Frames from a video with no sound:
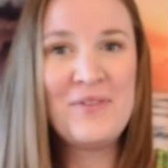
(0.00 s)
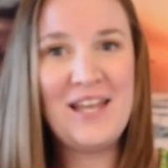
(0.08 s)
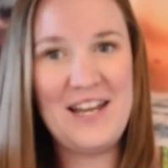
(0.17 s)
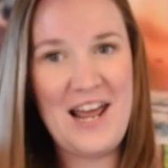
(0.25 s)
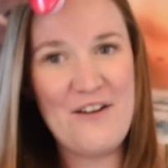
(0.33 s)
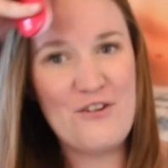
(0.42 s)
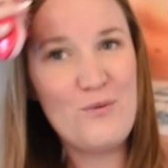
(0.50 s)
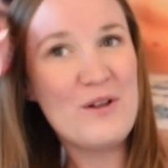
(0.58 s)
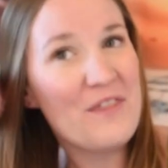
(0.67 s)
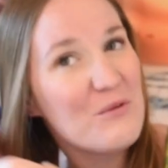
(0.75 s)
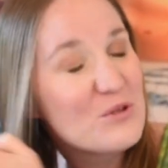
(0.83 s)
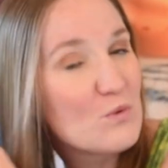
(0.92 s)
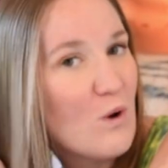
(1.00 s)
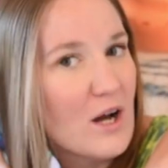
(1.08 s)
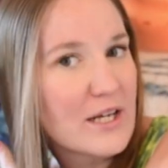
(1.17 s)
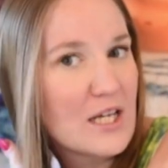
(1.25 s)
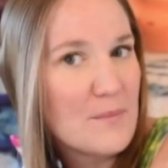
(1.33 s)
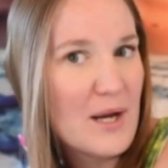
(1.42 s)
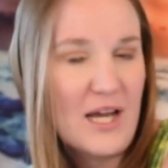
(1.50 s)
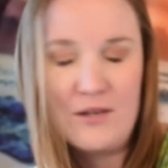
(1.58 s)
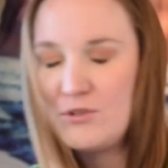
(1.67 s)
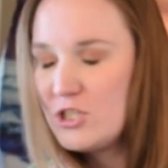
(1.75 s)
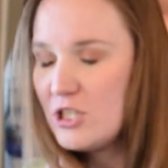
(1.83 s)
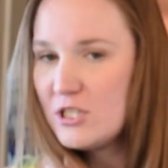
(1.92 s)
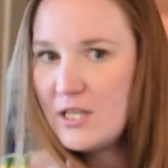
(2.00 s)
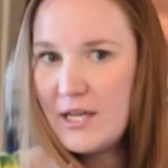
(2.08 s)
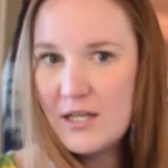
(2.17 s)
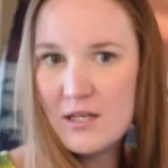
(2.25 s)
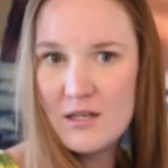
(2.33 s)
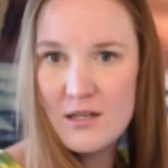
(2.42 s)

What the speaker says: And everyone that was walking by was just like